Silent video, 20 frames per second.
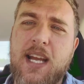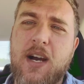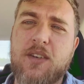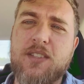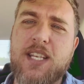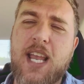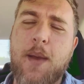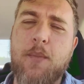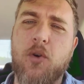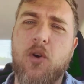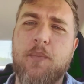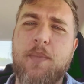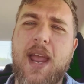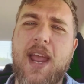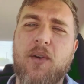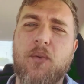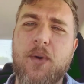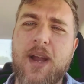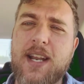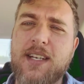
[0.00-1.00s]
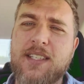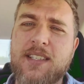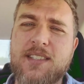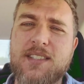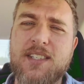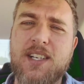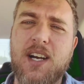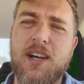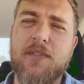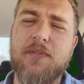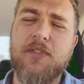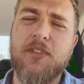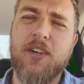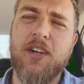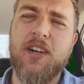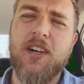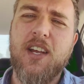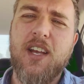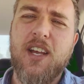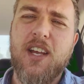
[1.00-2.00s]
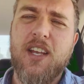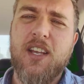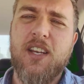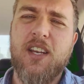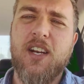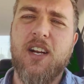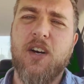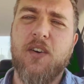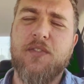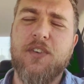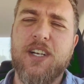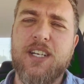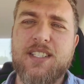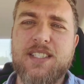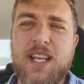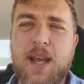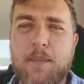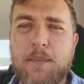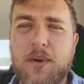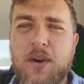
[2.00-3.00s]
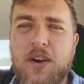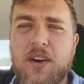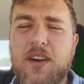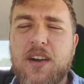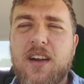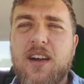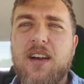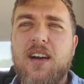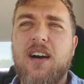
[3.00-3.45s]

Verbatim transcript: I was able to pay rent and stuff for, you know, for December.